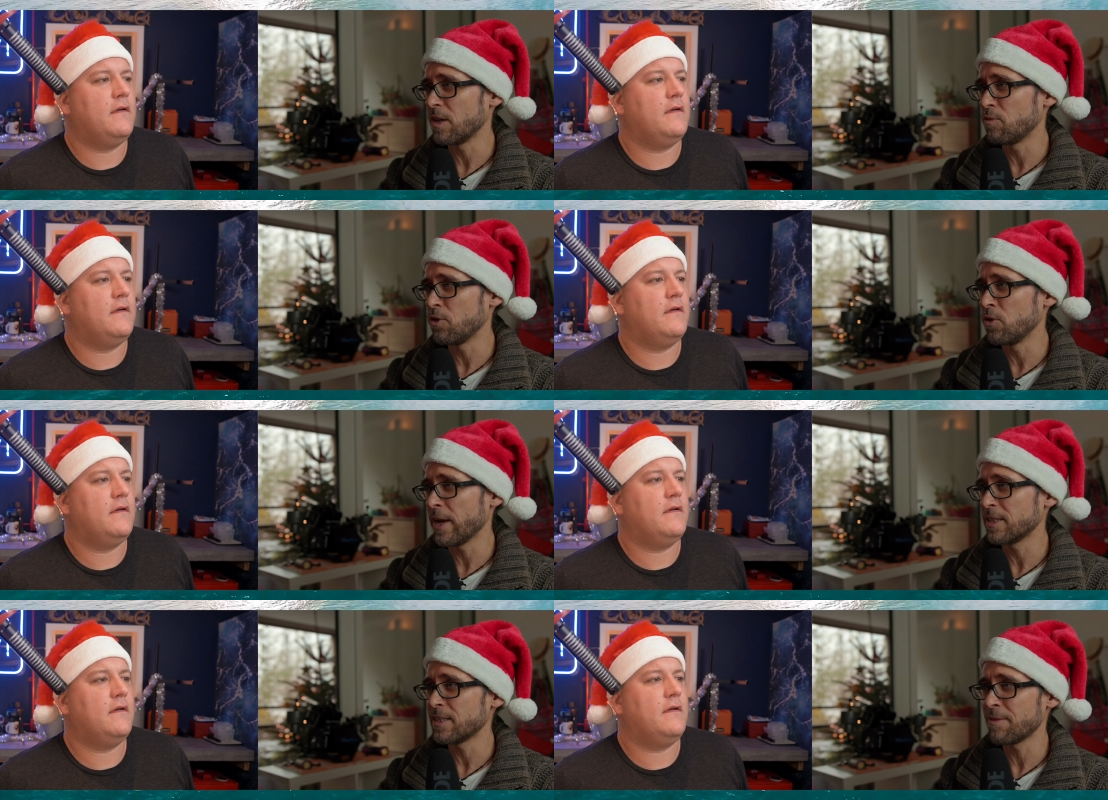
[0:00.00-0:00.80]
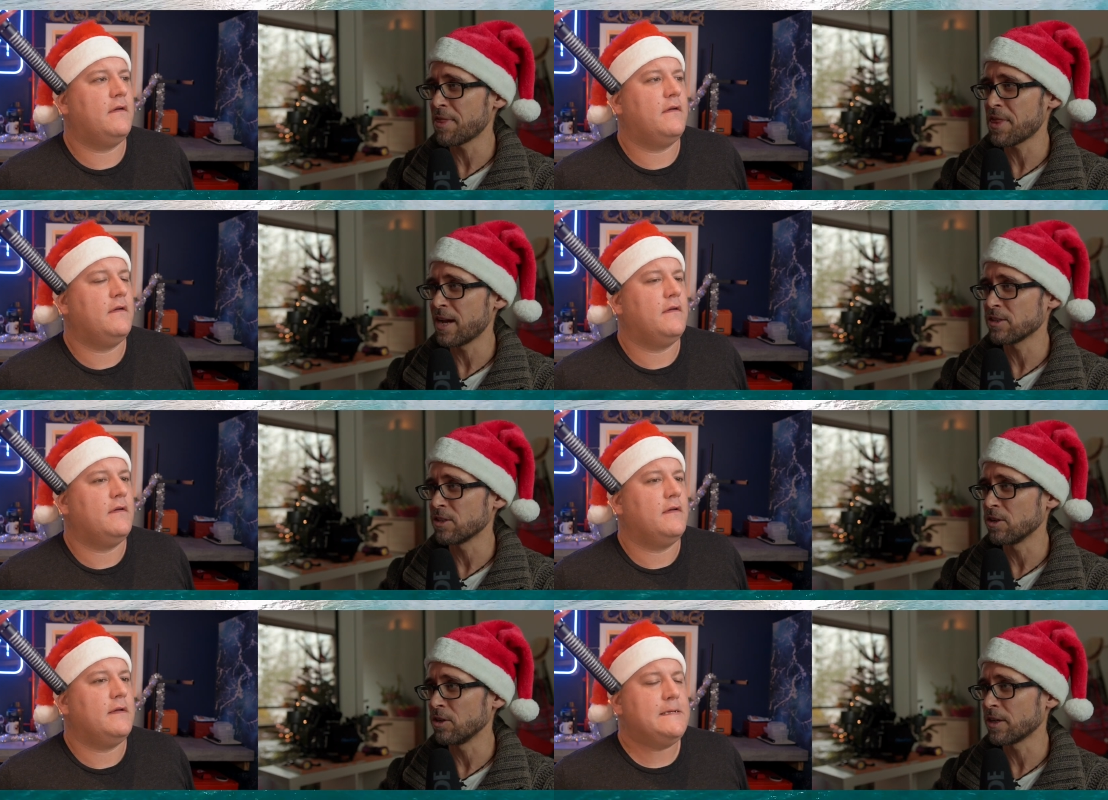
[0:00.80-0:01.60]
Speaker 1: give you a seven
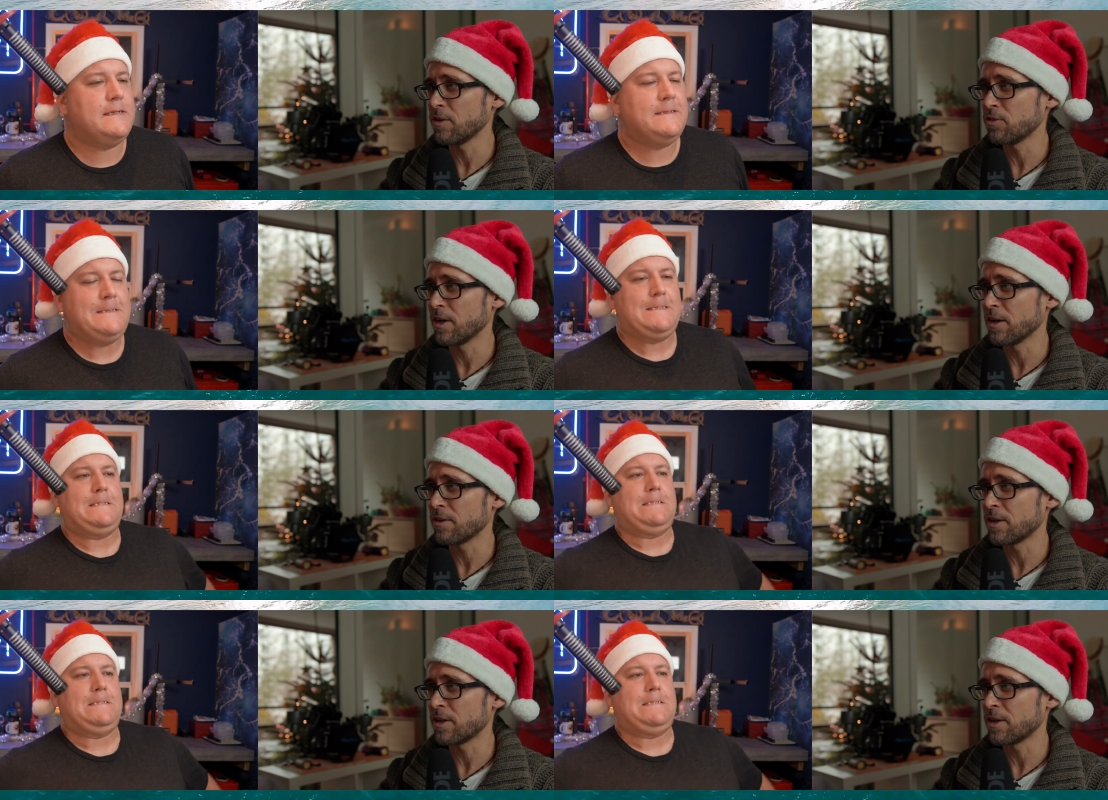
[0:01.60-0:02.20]
thousand dollar gift card,